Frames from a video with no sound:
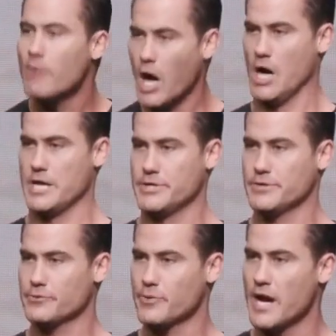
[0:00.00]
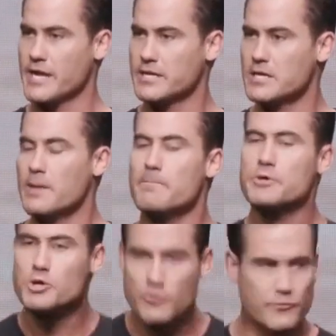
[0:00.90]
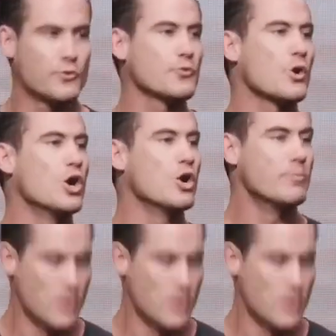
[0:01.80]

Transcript: on, right? Beautiful robe,